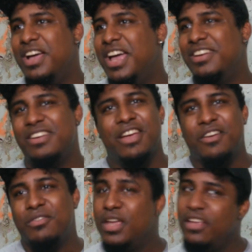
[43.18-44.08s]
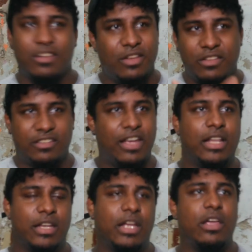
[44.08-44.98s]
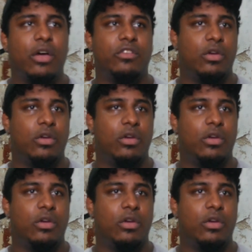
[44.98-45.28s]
and he's a he's a solid nigga, yo.